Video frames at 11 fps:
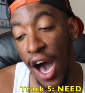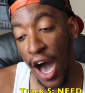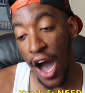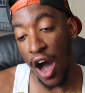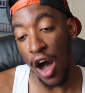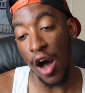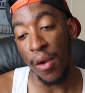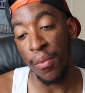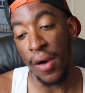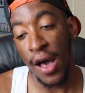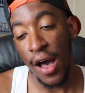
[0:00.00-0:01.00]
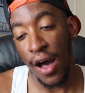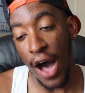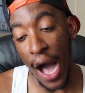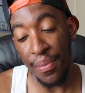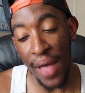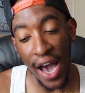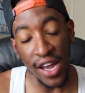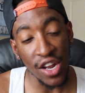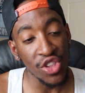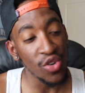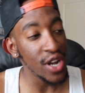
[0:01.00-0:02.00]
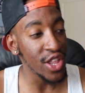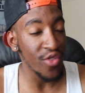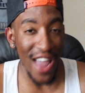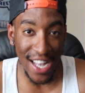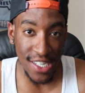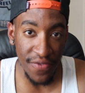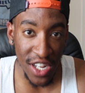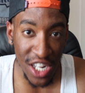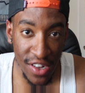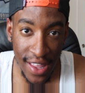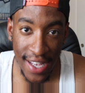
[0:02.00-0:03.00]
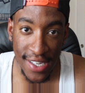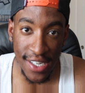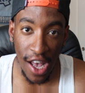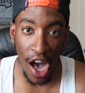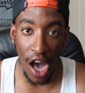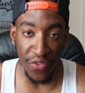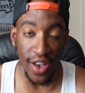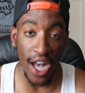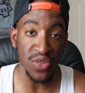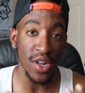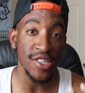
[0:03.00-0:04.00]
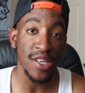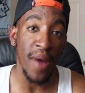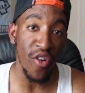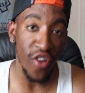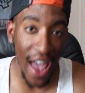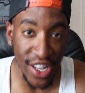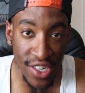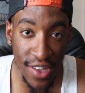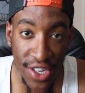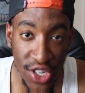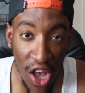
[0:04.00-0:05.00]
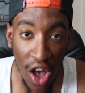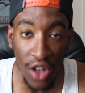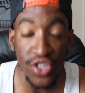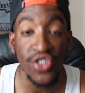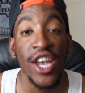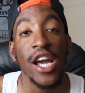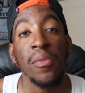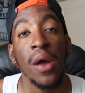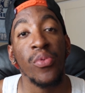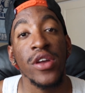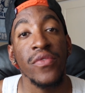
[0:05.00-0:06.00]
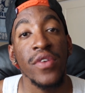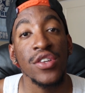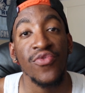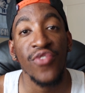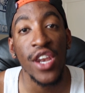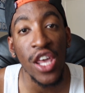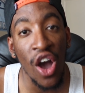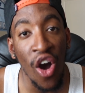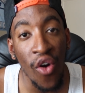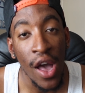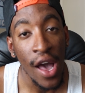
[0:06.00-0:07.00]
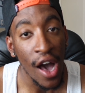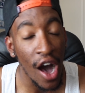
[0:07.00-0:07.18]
I'm not going to do another reaction video to this. If you guys want to see my reaction to this song, just check out my previous video